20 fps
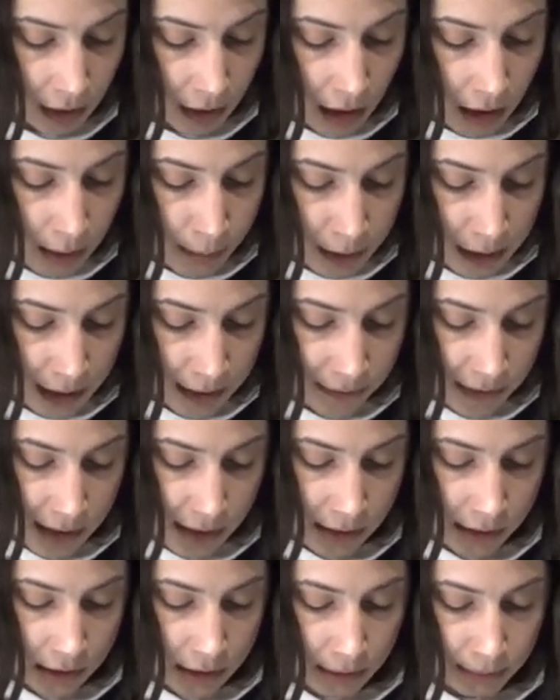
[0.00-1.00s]
A belief
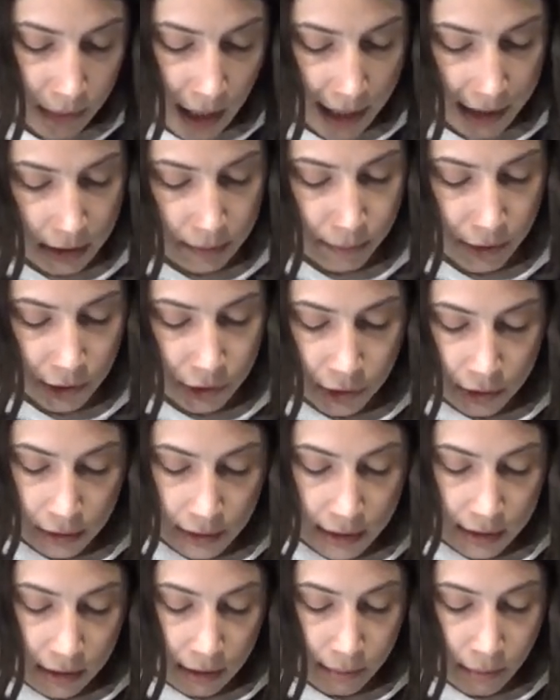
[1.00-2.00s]
system like
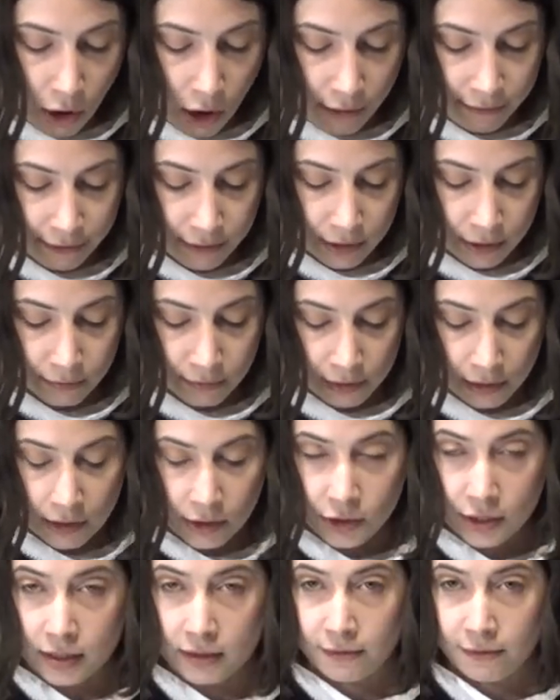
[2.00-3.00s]
spiritualism offered
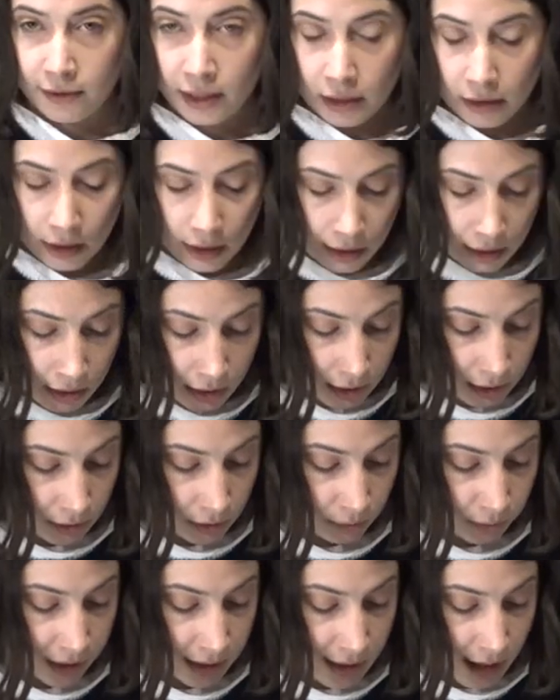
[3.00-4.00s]
religious feeling
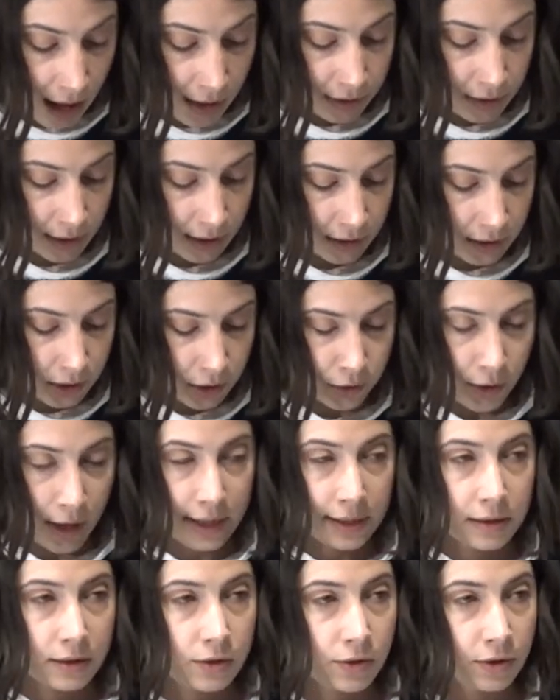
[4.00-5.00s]
without the
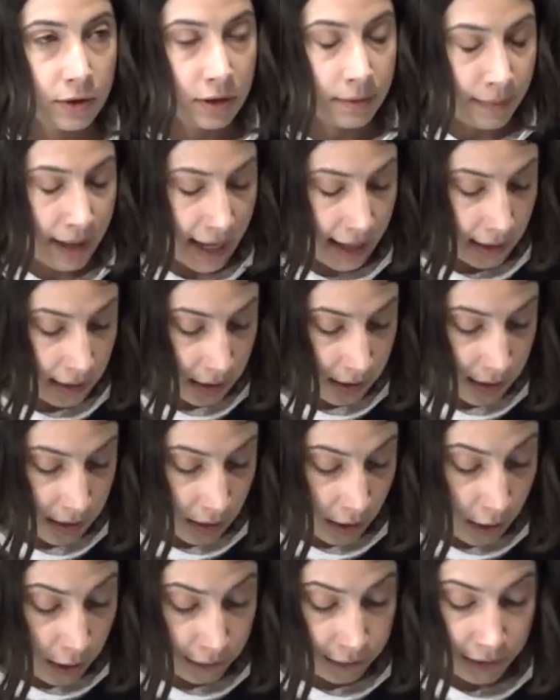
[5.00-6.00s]
constraints or demands
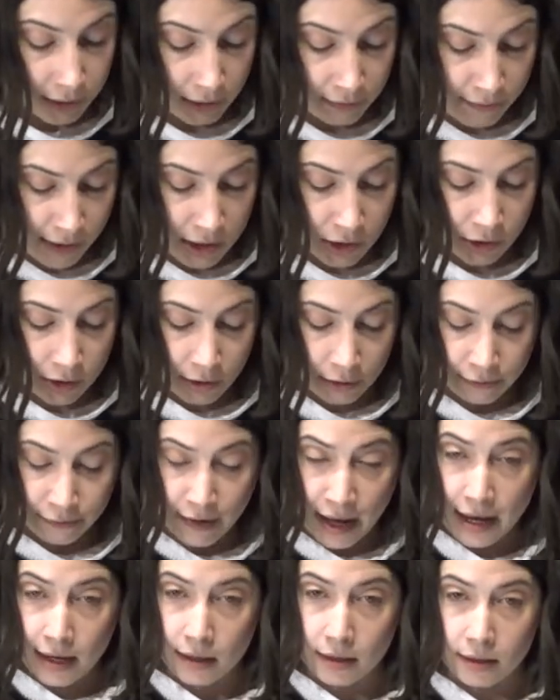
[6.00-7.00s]
of conventional
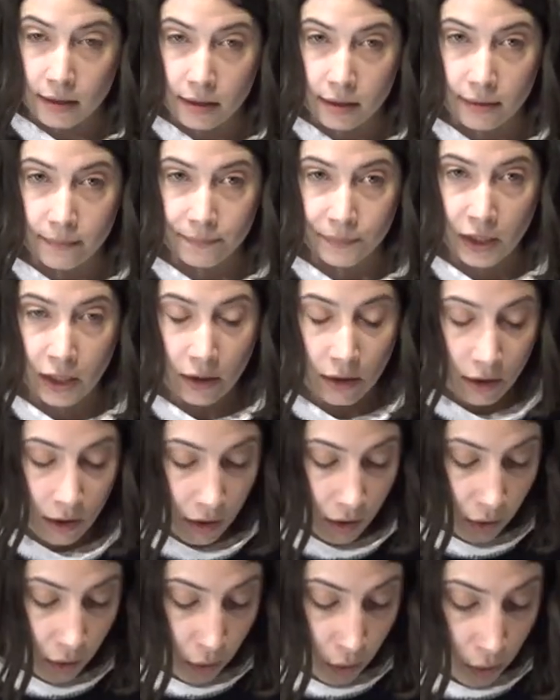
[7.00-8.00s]
faith.
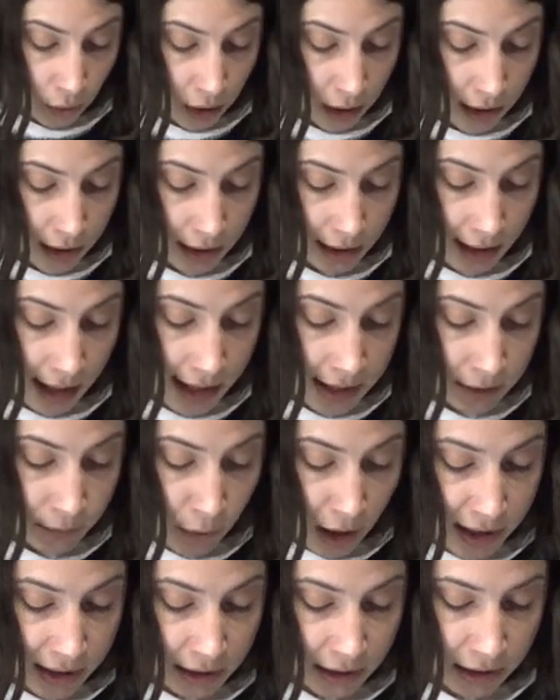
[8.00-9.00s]
Or, as
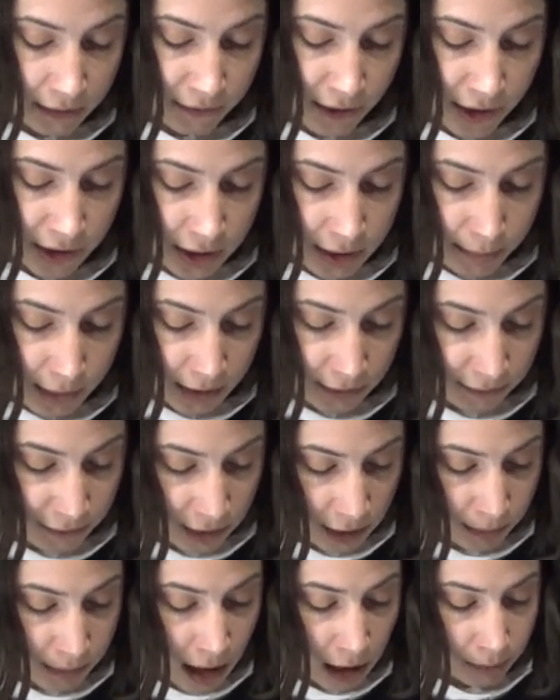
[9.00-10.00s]
one advertisement for
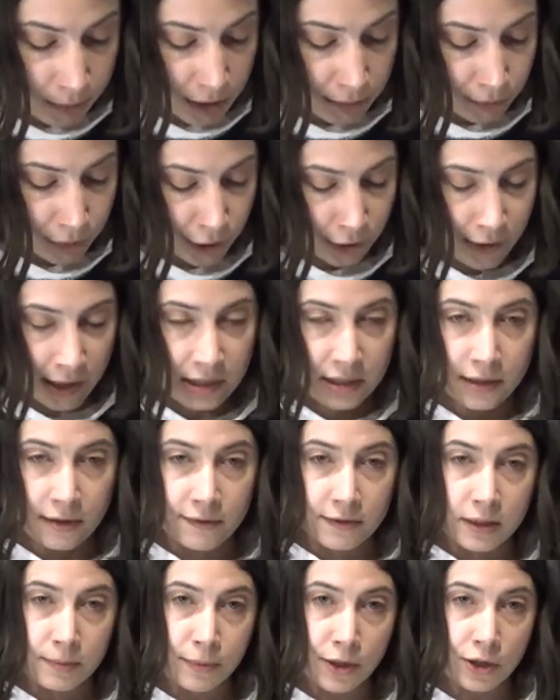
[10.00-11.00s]
the Melbourne
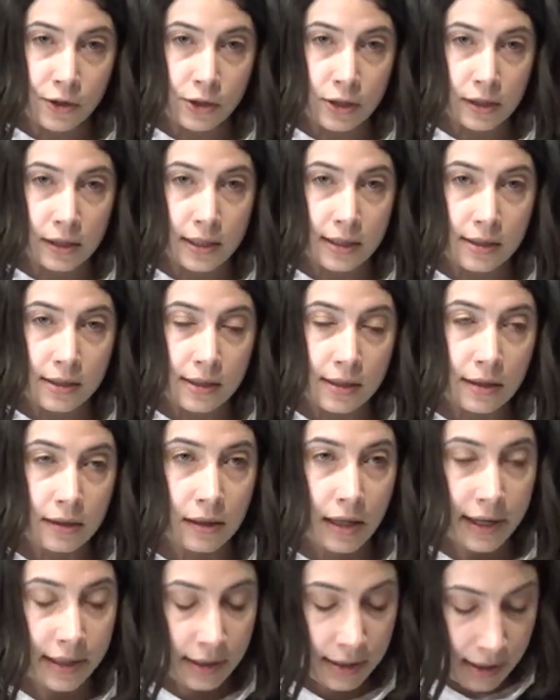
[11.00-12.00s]
Progressive Spiritualistic
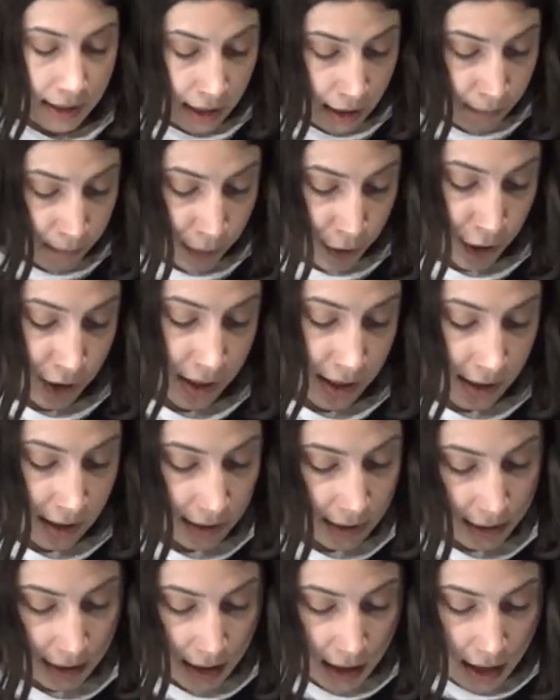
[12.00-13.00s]
Lyceum put it,